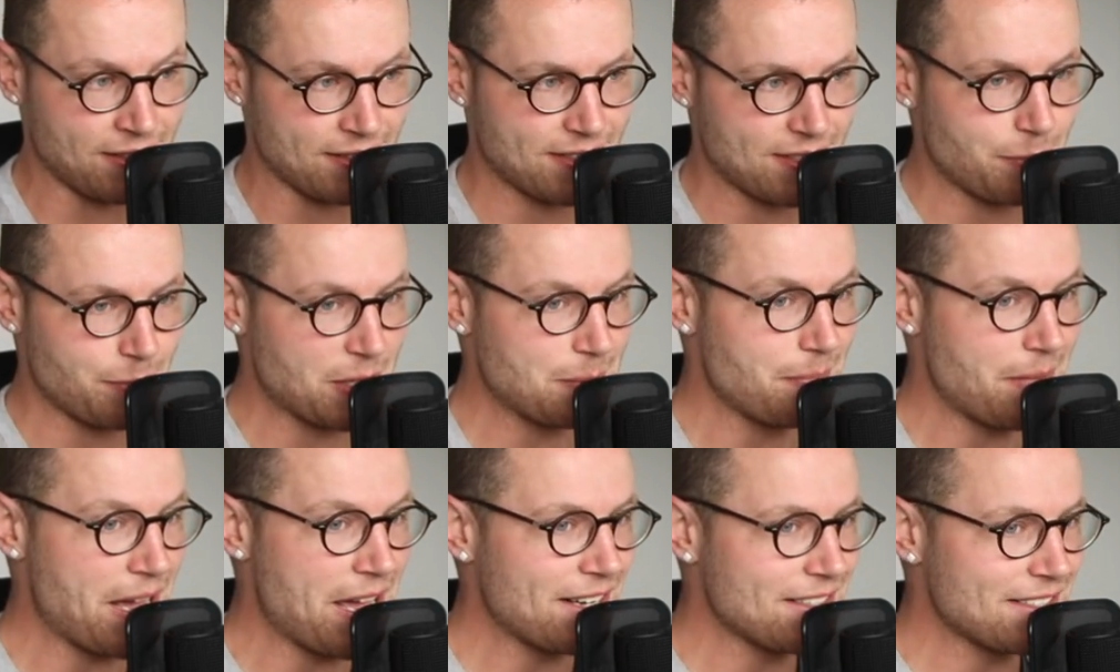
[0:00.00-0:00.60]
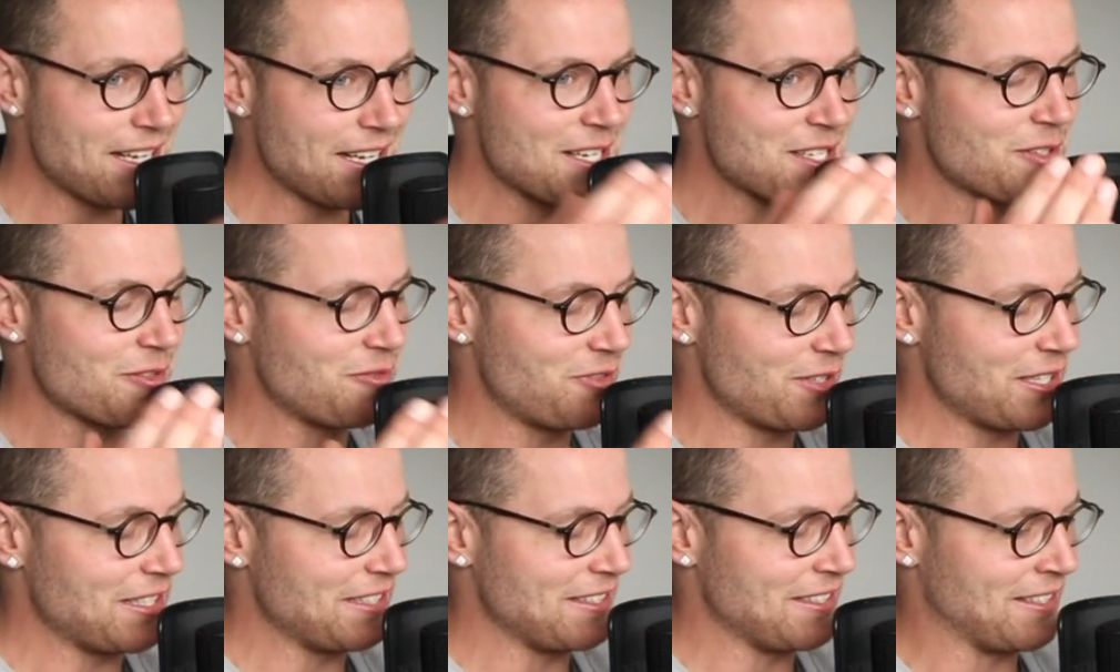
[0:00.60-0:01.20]
I mean, Matt Does
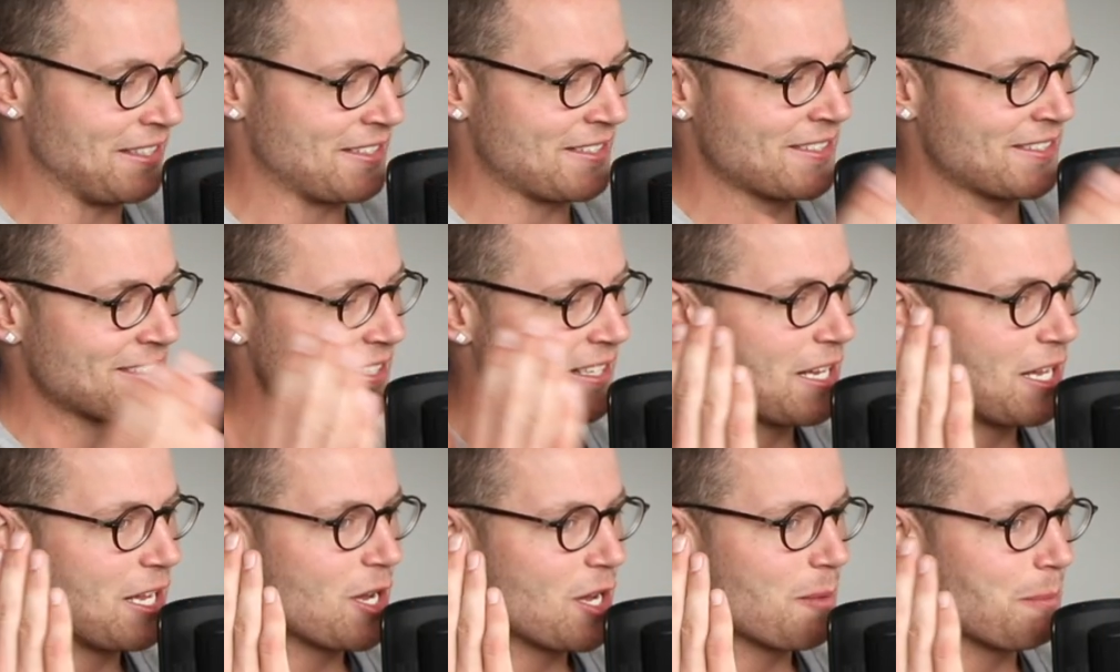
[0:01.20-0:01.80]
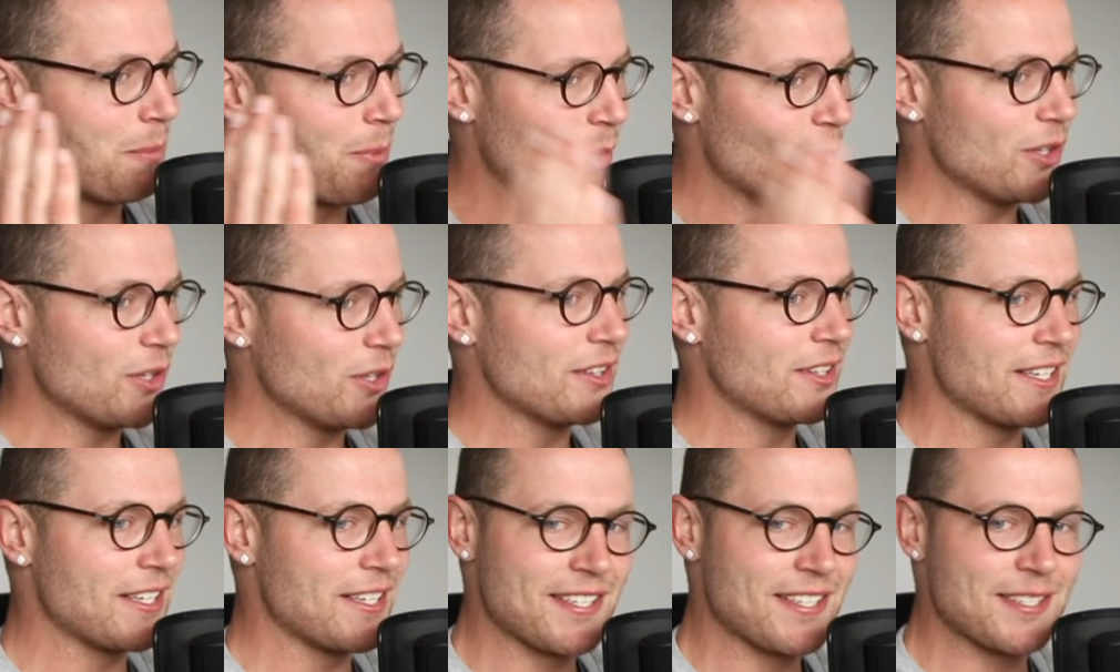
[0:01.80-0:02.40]
Fitness put
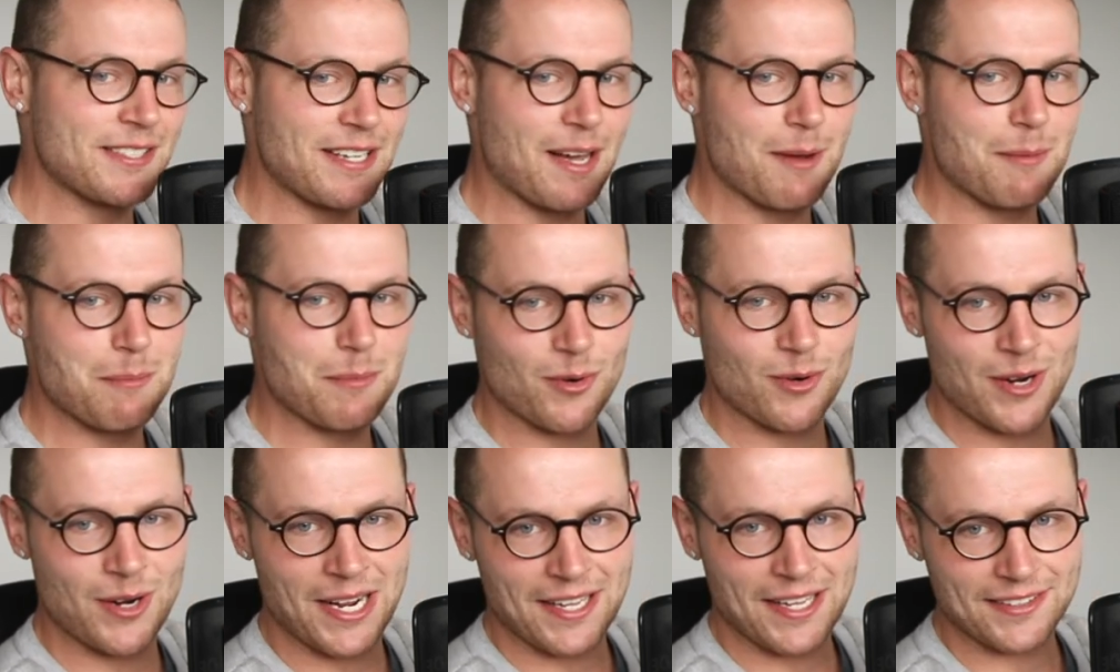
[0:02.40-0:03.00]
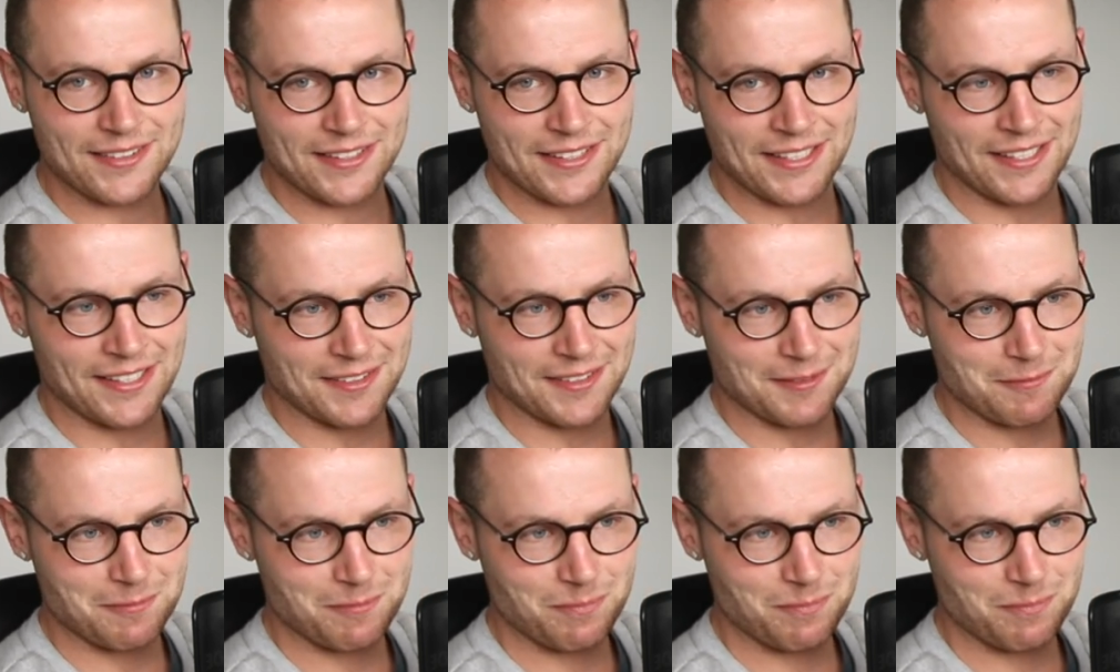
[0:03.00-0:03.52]
this number out there.